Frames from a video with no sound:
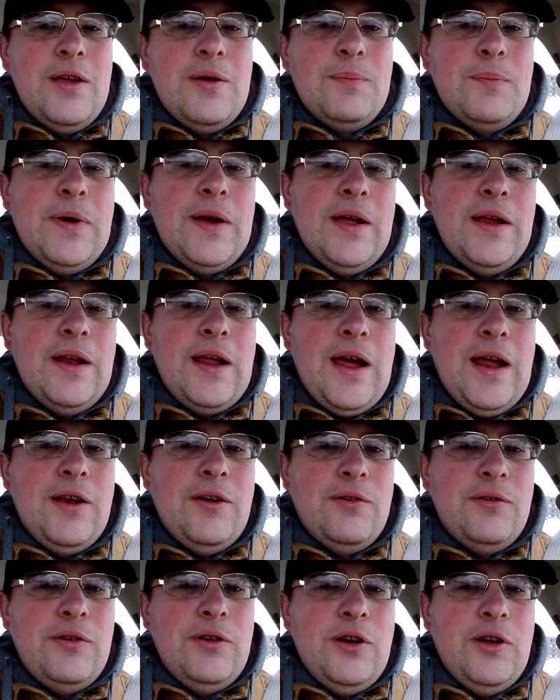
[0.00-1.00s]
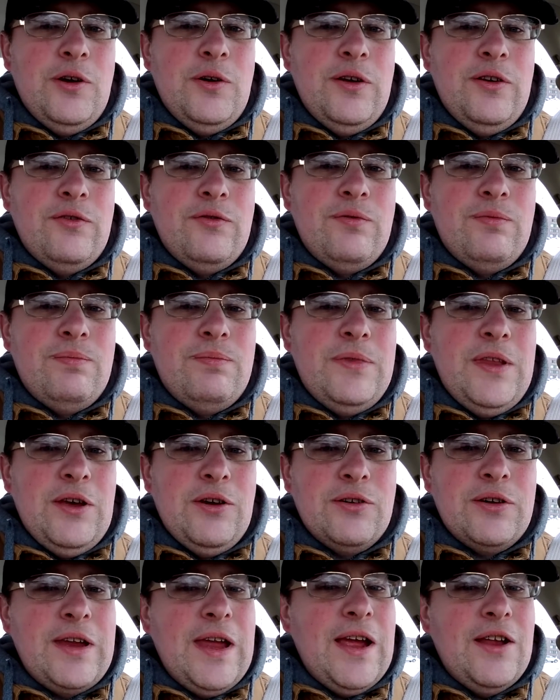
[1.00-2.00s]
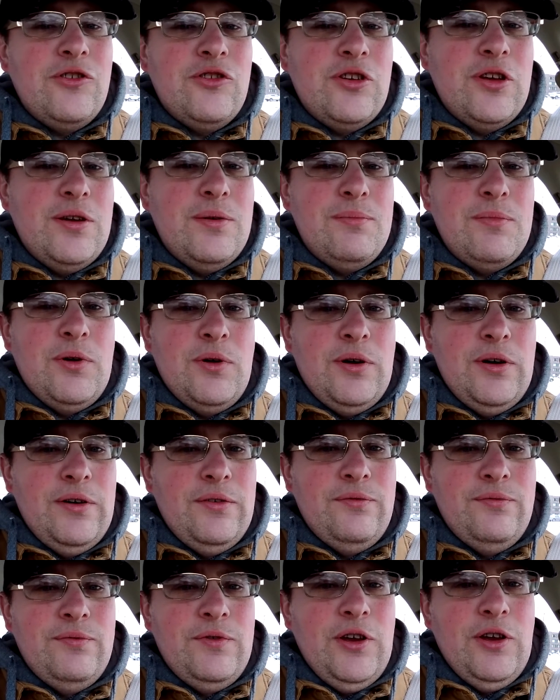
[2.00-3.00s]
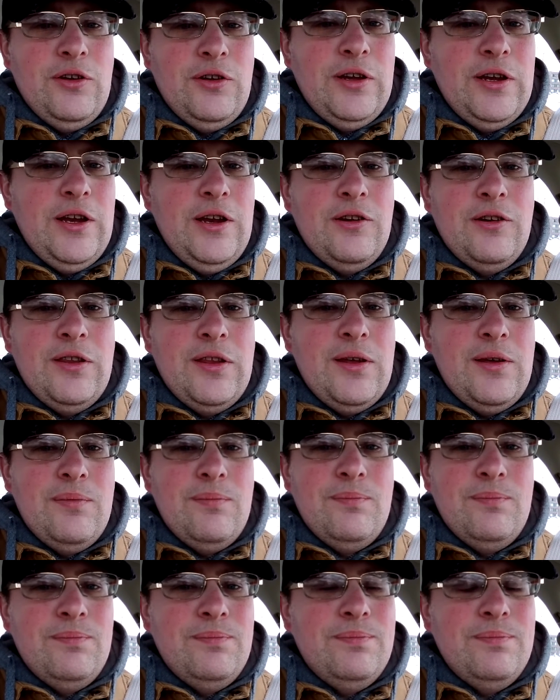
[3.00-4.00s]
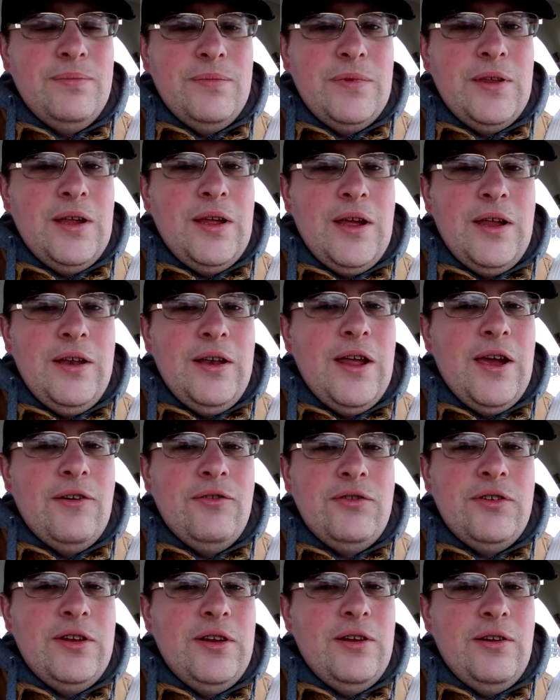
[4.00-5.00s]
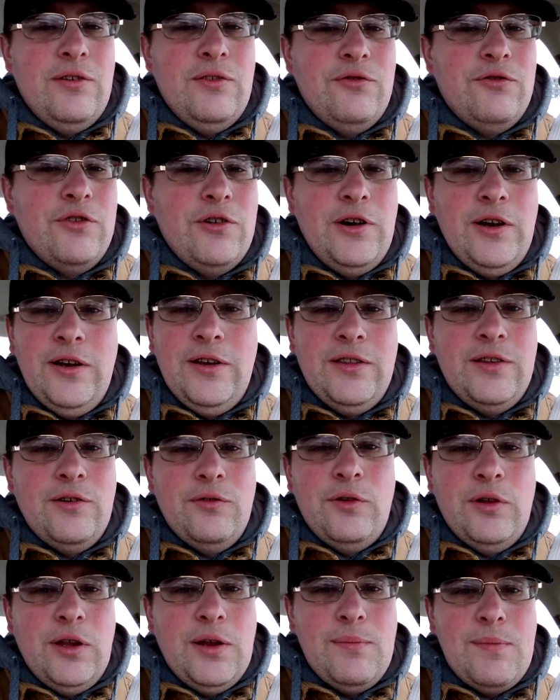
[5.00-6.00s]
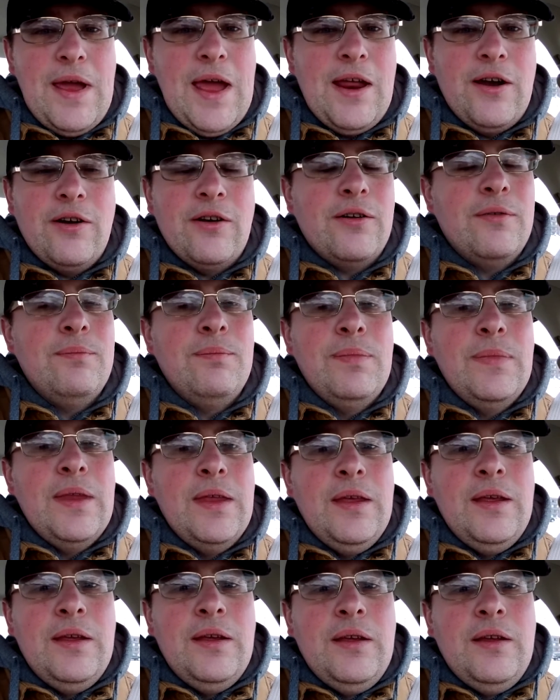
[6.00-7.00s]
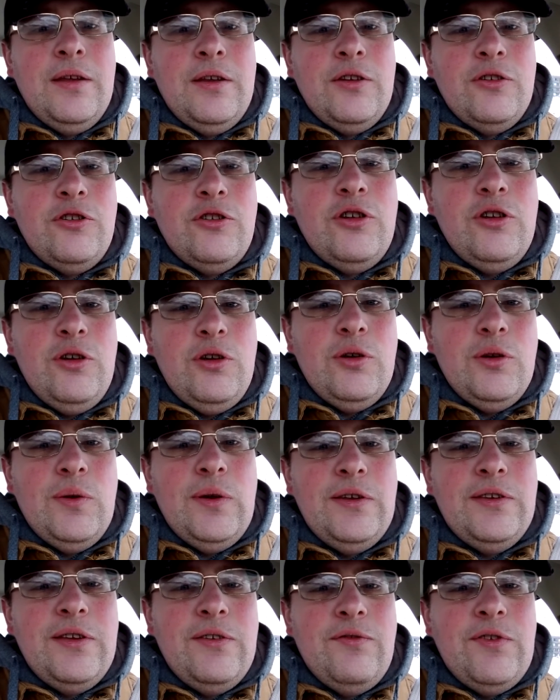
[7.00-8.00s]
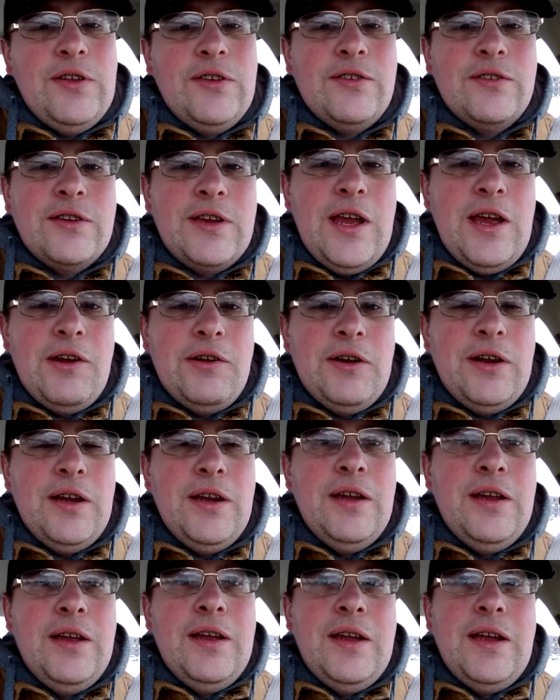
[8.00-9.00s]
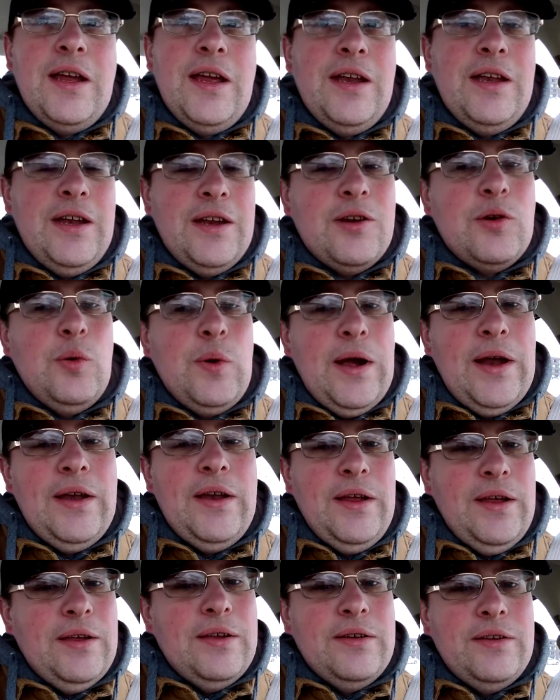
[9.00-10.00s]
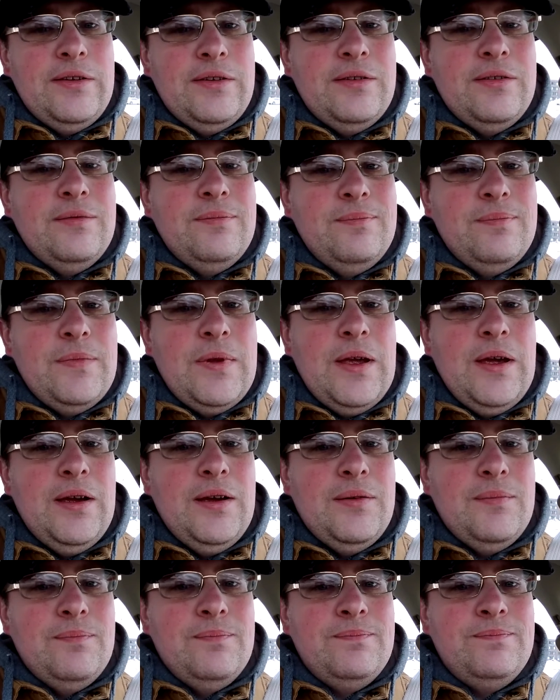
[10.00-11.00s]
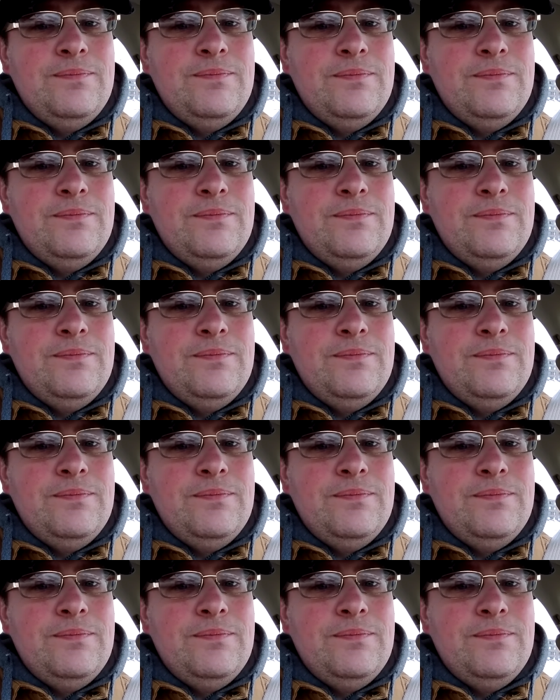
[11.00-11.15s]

but I don't know if they'll catch them or if you'll hear them enough to for it to really matter. Two is if it's scary, and it quite is. Um,